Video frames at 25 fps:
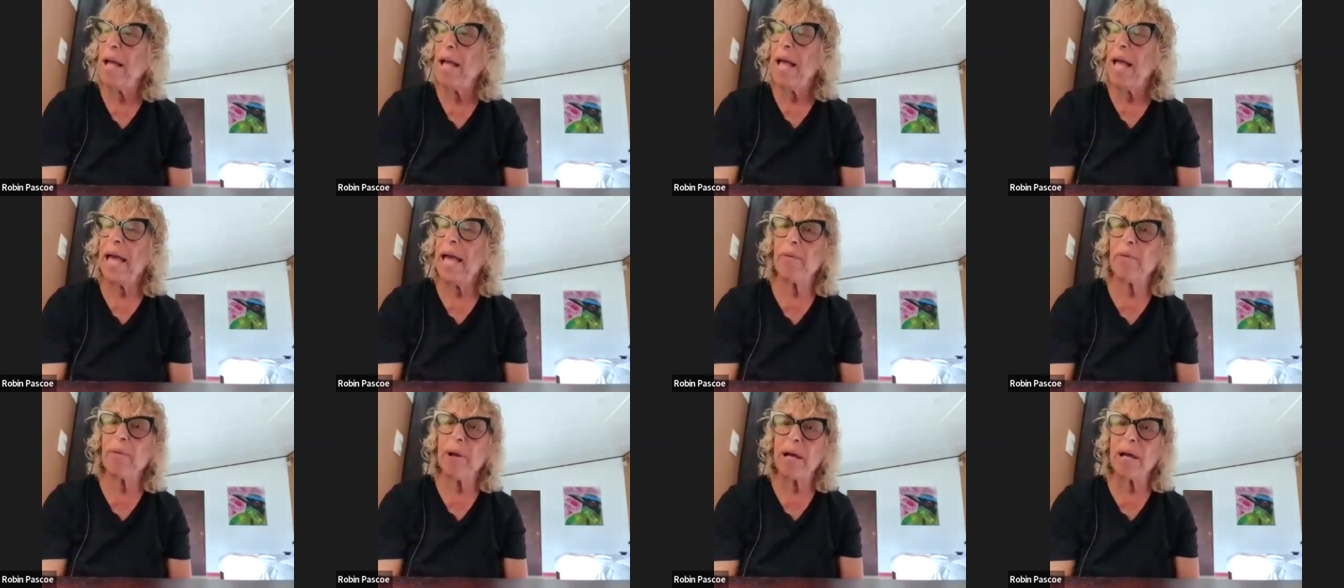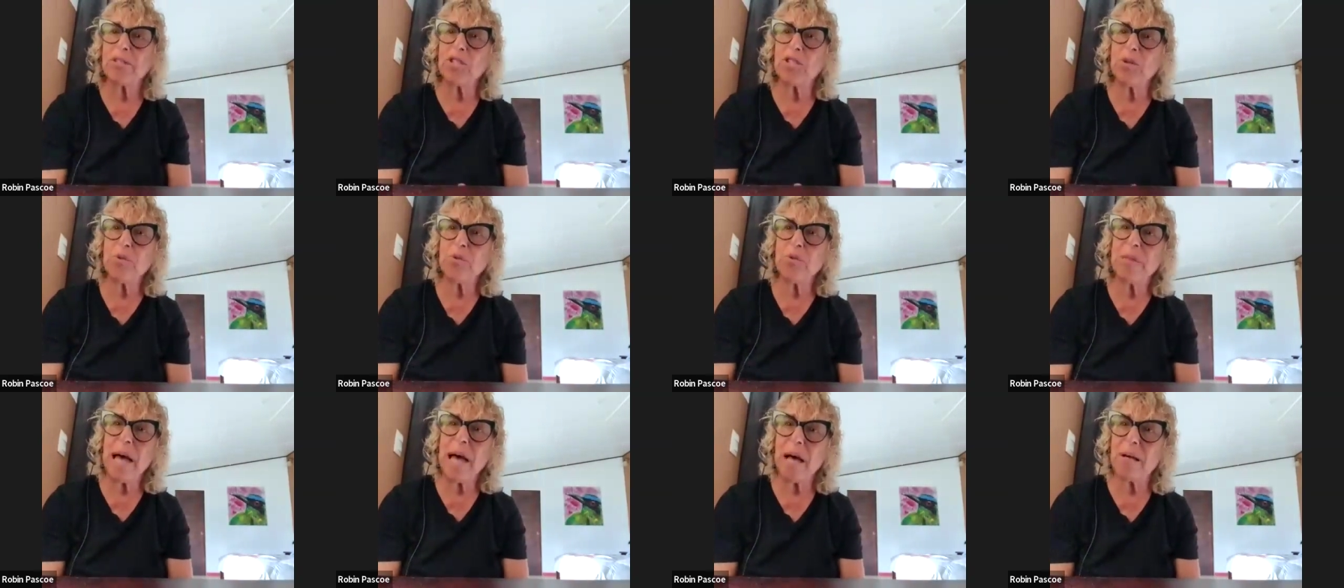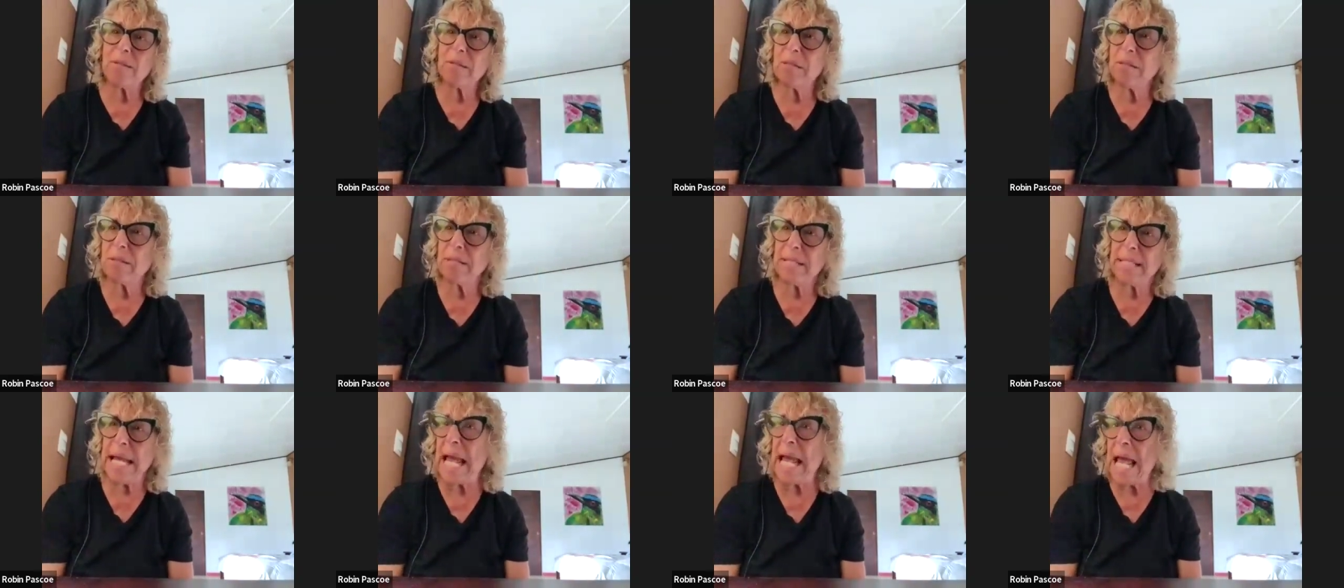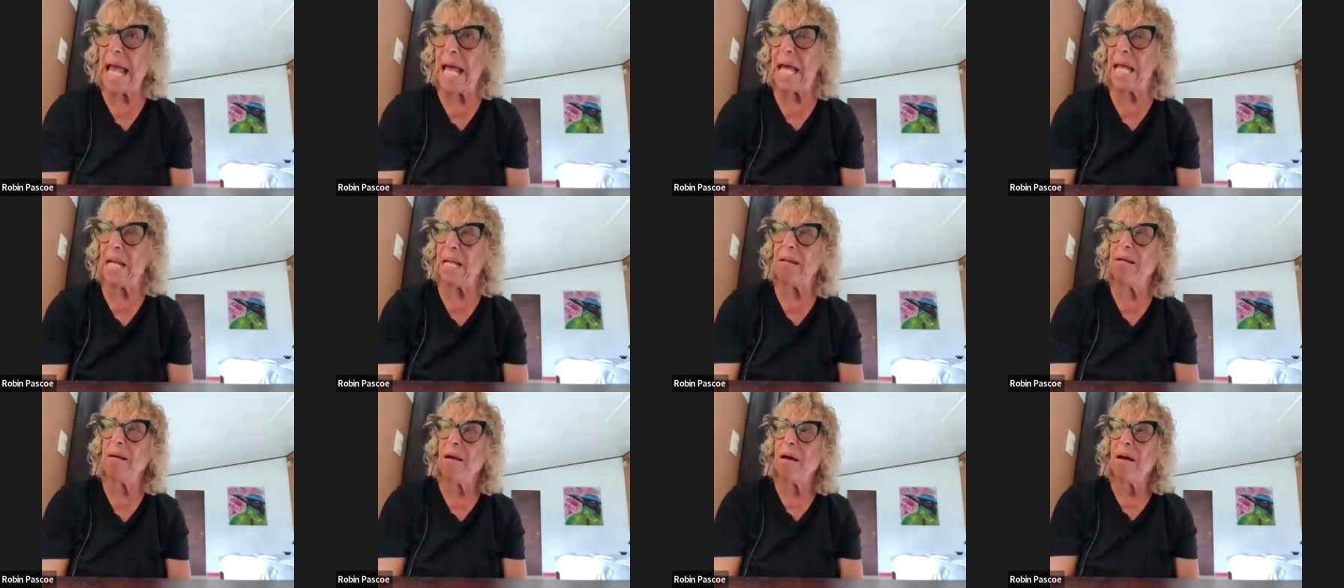and around
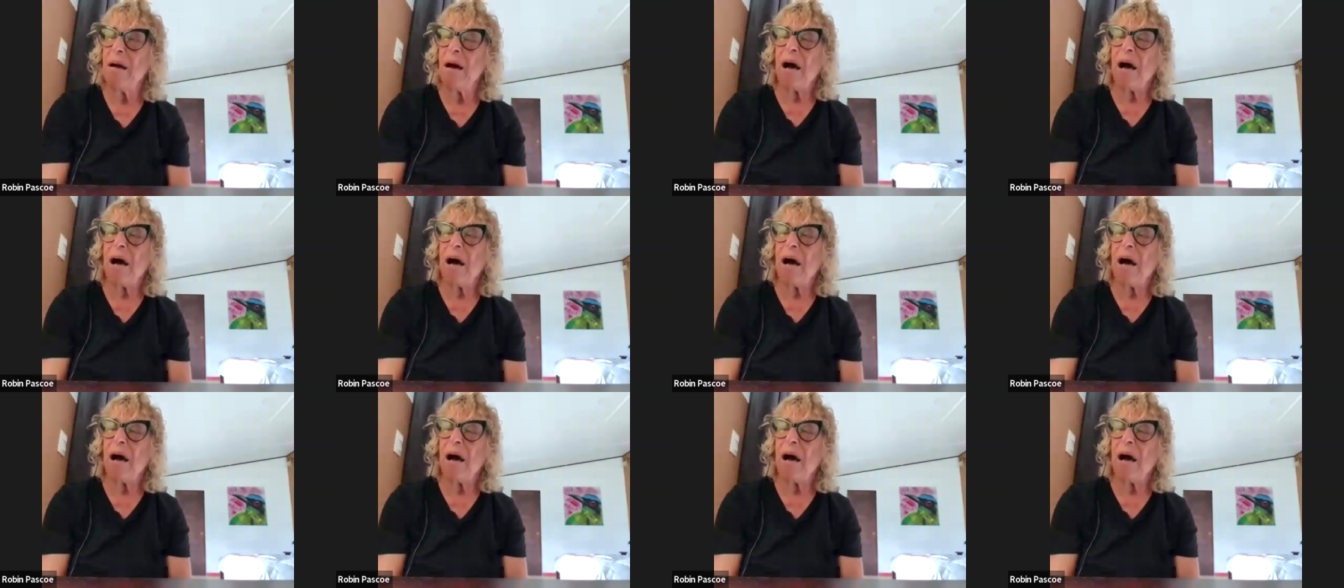2010.